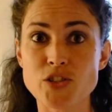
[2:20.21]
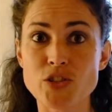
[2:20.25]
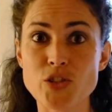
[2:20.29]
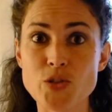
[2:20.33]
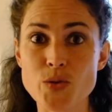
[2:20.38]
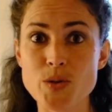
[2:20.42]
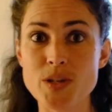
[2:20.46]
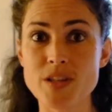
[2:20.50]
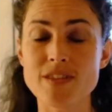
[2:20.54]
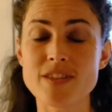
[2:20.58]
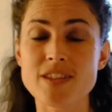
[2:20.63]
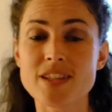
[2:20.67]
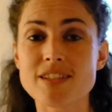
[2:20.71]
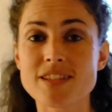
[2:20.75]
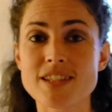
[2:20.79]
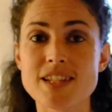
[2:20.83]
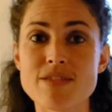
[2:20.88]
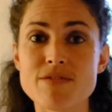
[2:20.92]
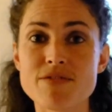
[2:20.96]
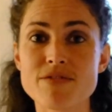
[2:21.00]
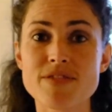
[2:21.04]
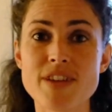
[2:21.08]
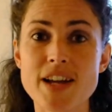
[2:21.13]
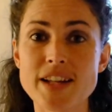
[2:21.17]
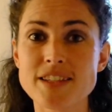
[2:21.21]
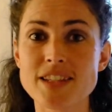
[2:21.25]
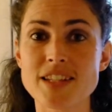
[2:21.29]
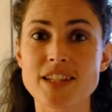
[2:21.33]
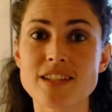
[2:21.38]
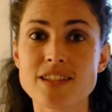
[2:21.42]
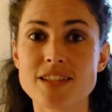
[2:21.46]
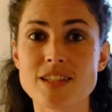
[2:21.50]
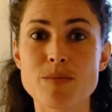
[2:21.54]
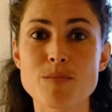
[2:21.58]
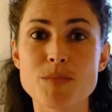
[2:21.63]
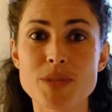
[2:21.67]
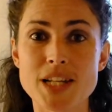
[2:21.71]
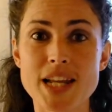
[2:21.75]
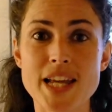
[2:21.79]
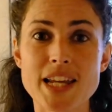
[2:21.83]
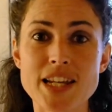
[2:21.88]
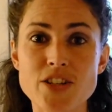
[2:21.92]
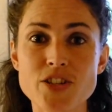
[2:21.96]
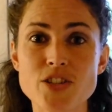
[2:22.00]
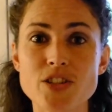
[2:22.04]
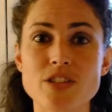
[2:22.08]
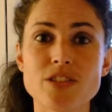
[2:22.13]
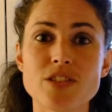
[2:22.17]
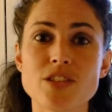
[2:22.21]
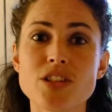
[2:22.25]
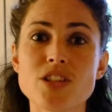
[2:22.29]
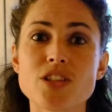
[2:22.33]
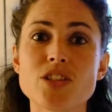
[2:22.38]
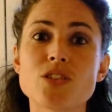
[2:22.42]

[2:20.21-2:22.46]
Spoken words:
doing this lymphatic stimulation